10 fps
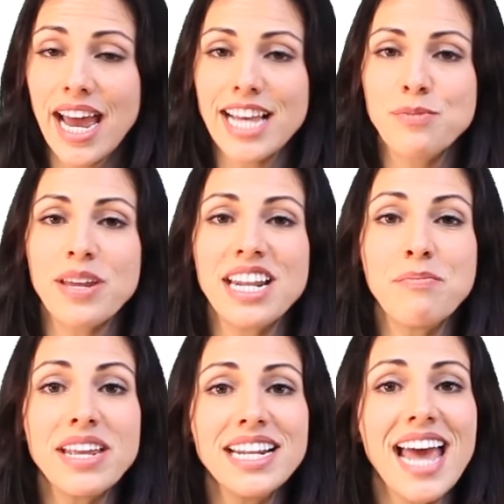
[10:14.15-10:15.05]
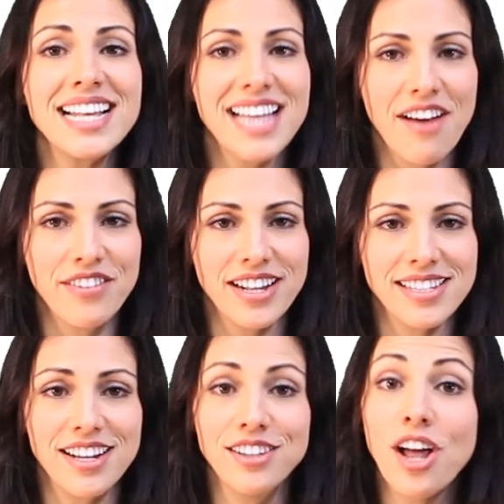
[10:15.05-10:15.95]
has been admitted as
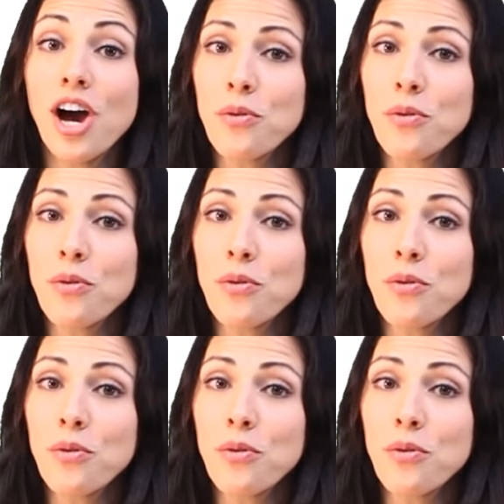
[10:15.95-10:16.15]
evidence along